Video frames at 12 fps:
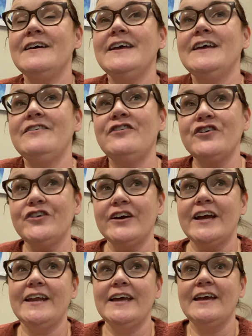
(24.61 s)

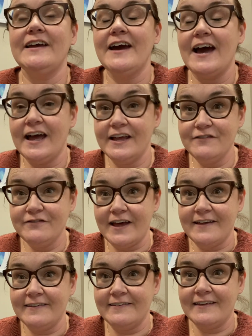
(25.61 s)
integrating
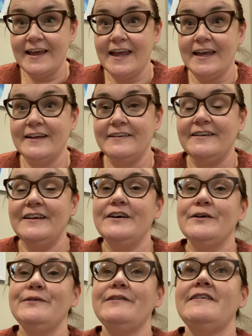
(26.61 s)
IFS and
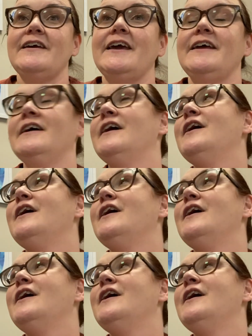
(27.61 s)
ego state